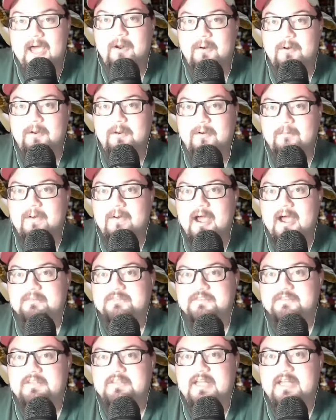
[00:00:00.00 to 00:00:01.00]
I feel like
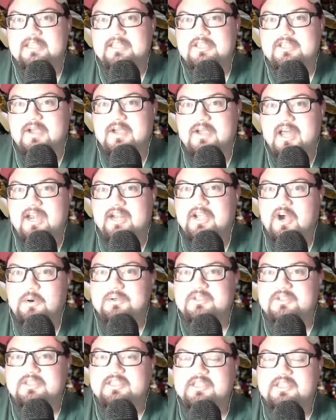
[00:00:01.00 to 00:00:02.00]
you got to go with the team
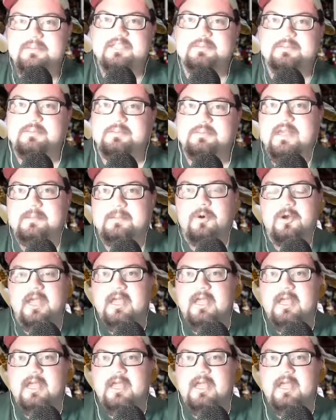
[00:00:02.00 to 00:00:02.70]
that's played more games.